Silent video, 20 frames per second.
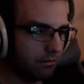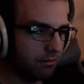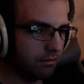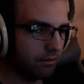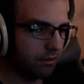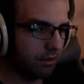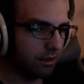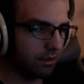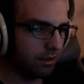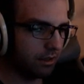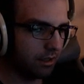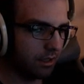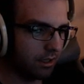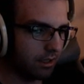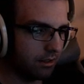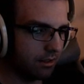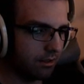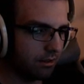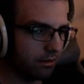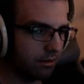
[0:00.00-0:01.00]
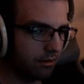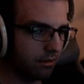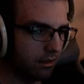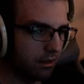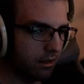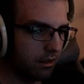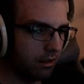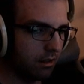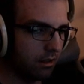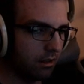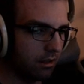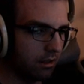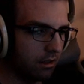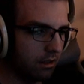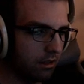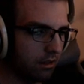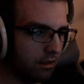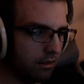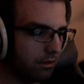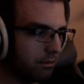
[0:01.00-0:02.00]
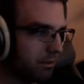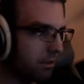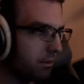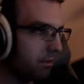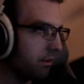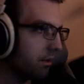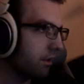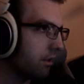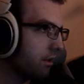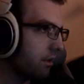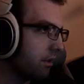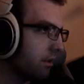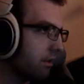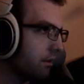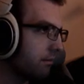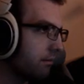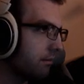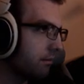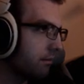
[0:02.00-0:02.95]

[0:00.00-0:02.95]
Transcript: It feels like it's spooky shit.